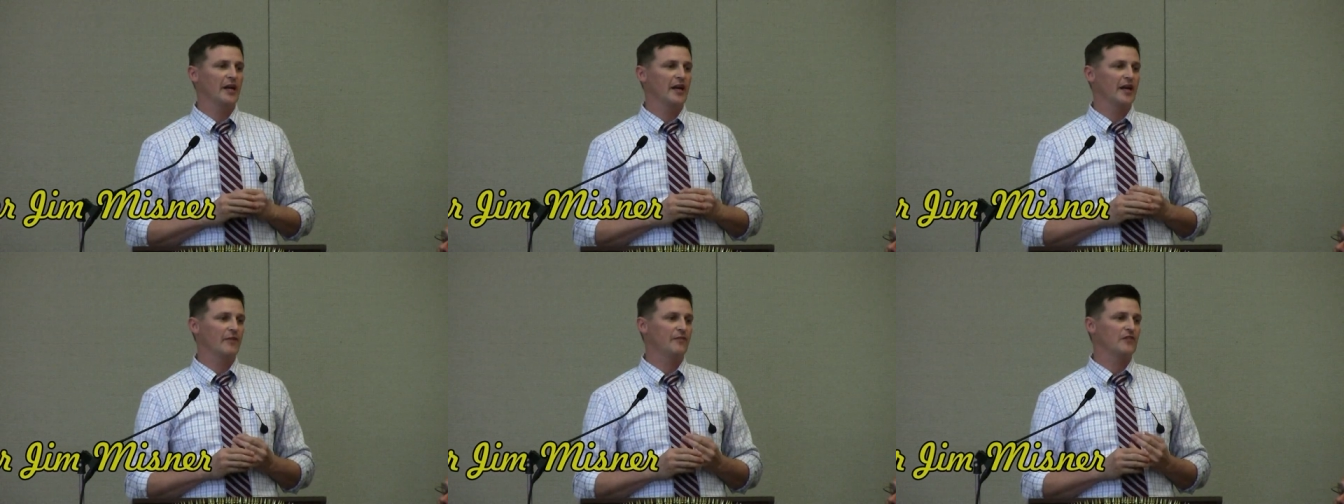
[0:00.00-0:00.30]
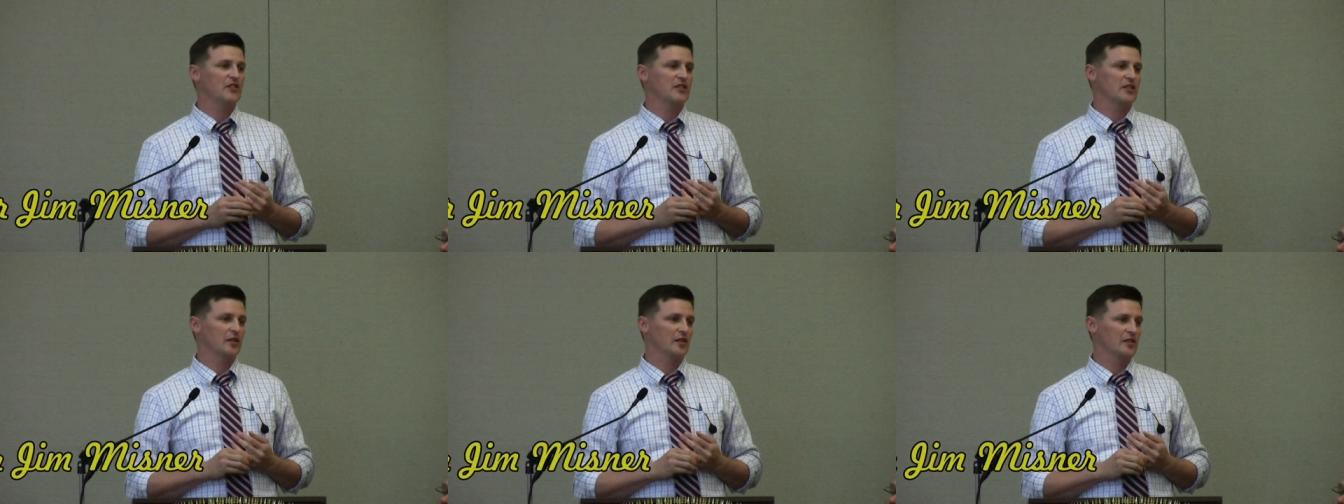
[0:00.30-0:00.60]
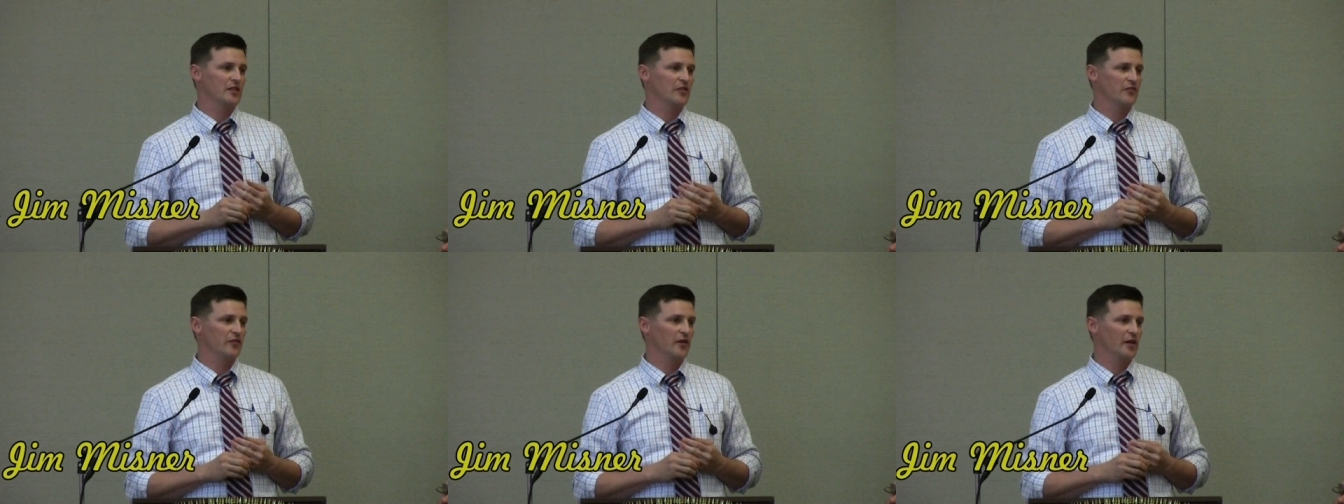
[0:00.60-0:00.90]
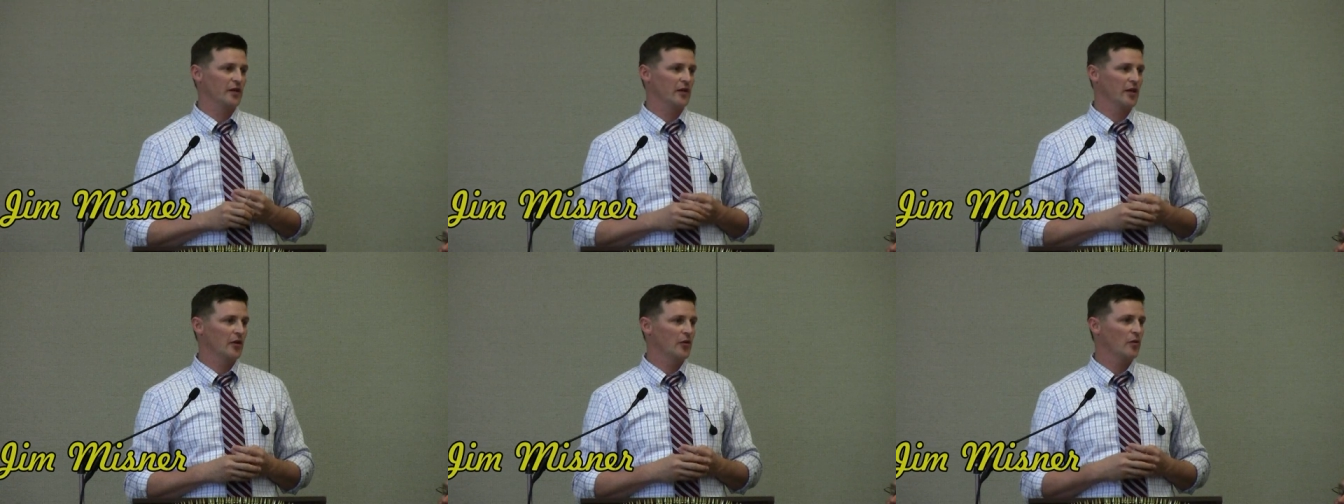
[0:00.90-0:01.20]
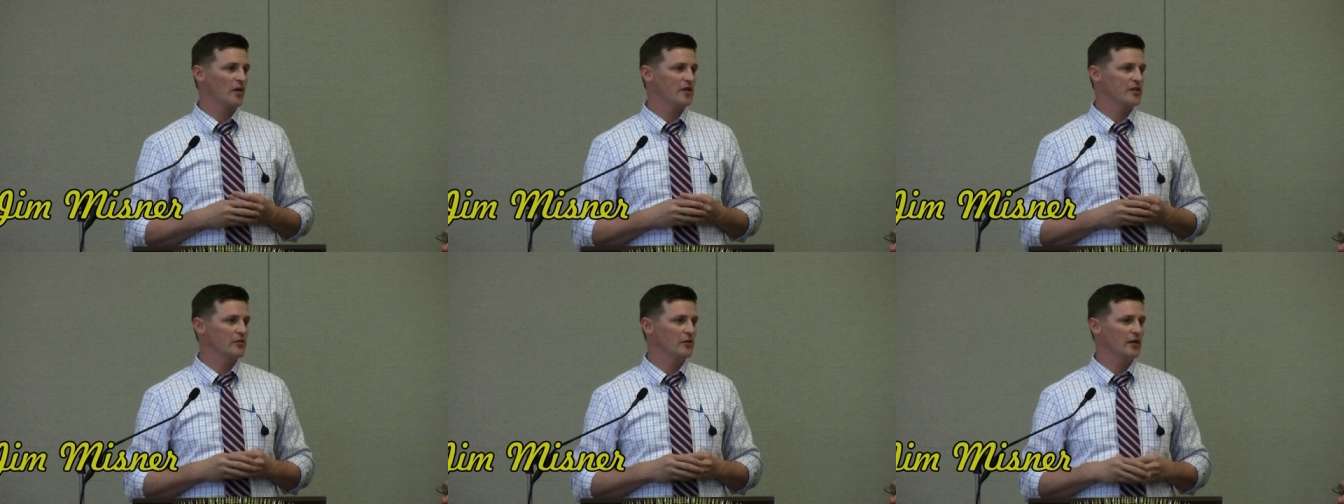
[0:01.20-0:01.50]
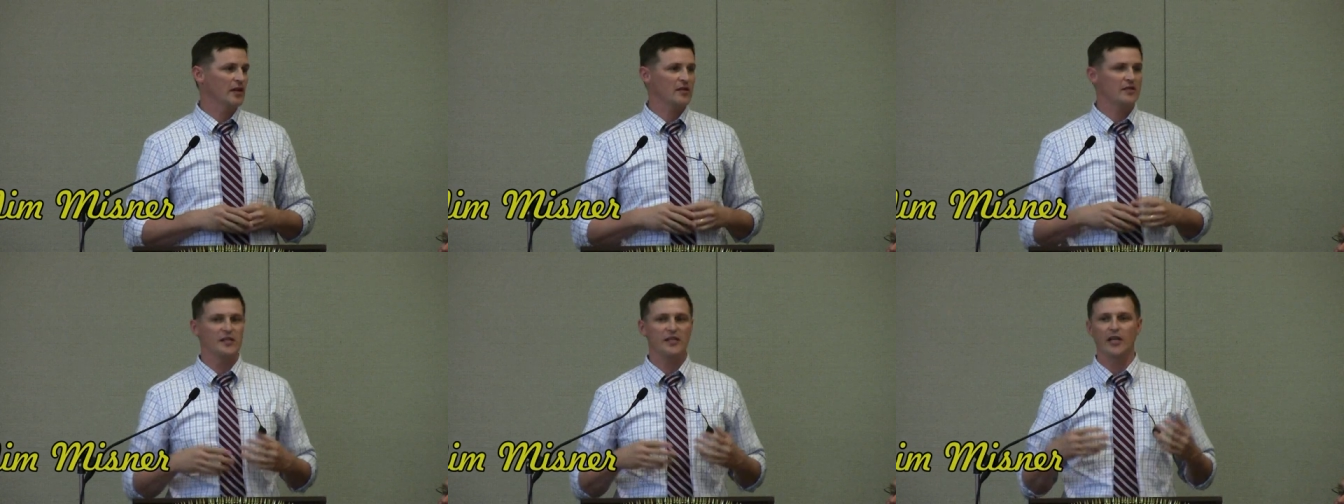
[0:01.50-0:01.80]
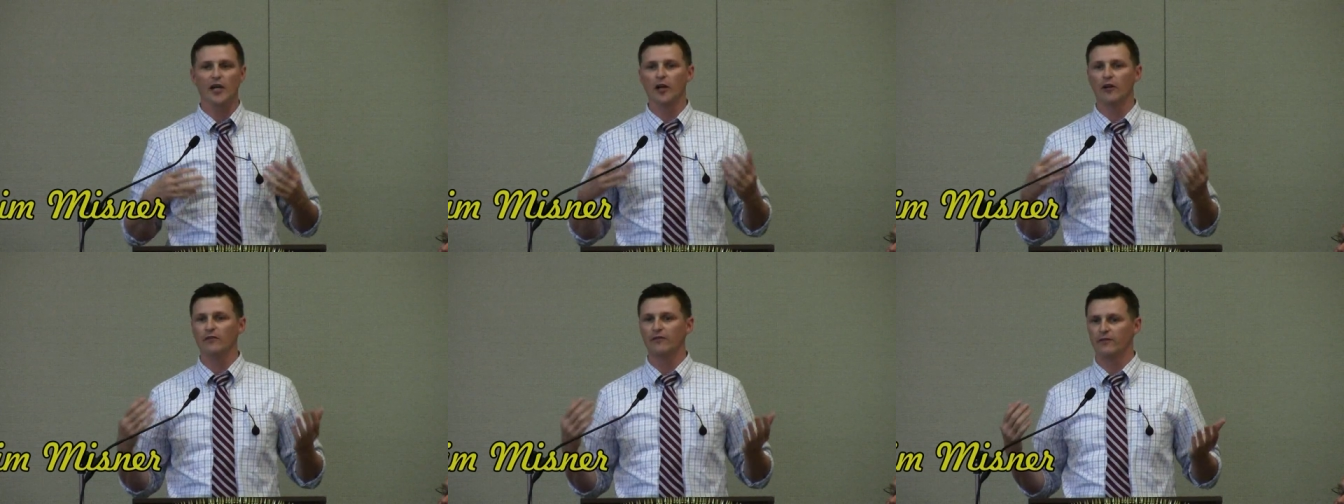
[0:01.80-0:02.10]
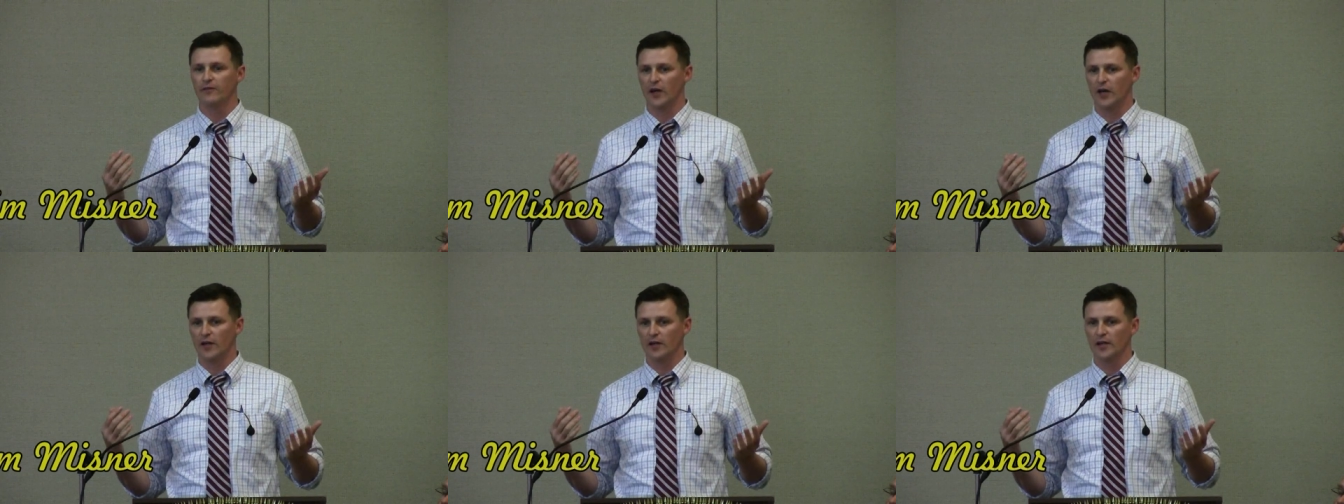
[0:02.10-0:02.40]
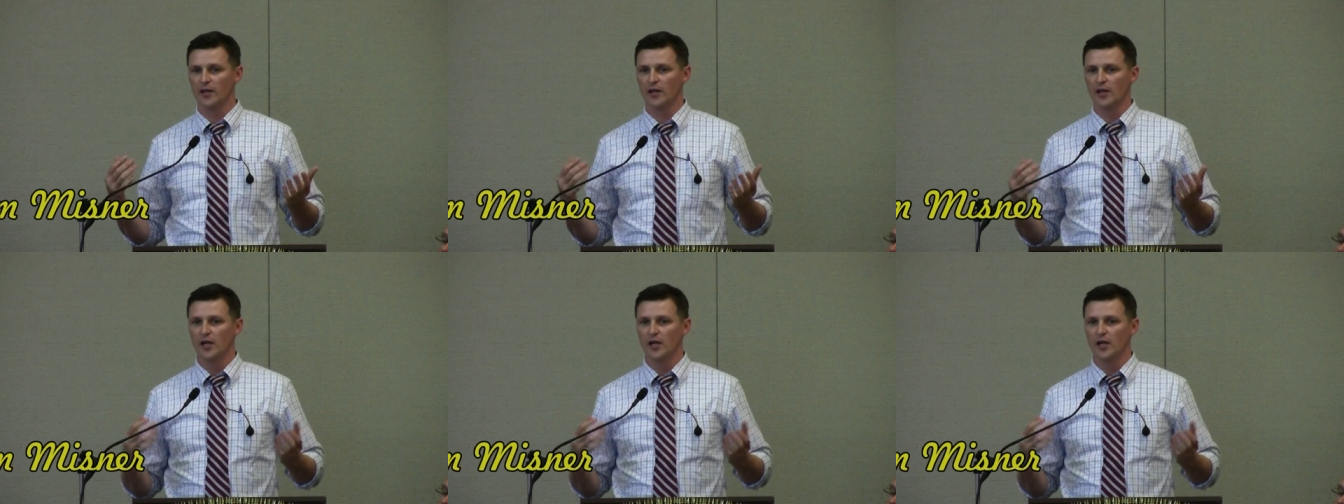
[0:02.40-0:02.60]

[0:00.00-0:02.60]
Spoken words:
Land, and Facilities Fund, otherwise known as the ELF Fund.